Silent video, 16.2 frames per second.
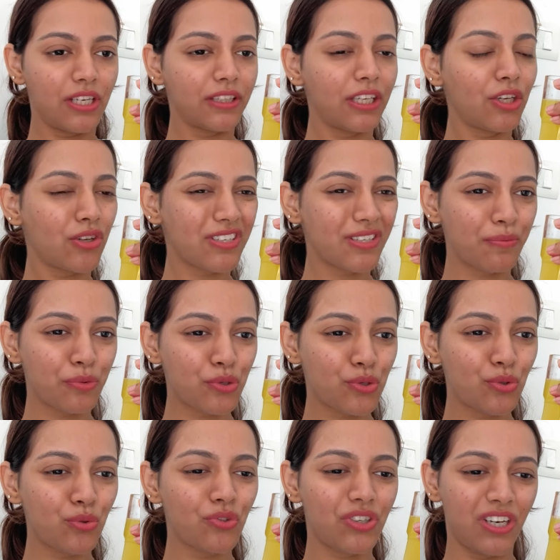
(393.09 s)
I think you're
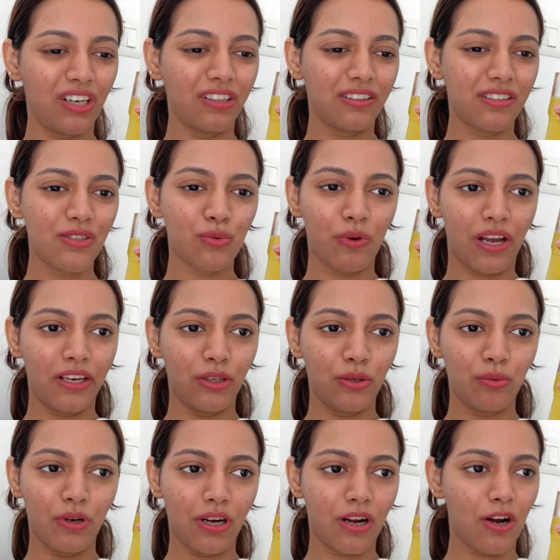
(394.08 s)
supposed to drink this while
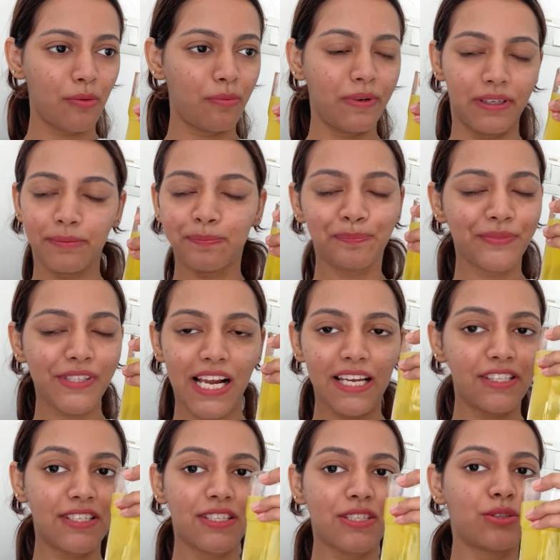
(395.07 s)
you work out, but
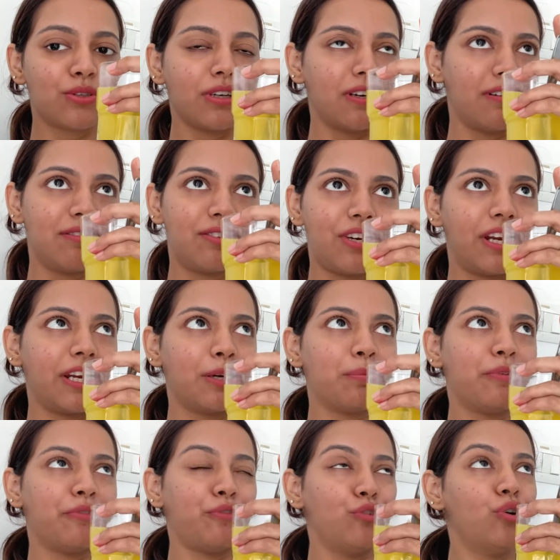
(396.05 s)
I just drink it
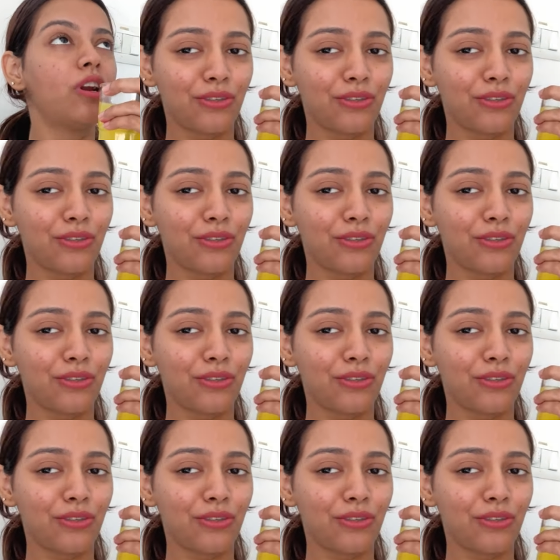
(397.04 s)
before.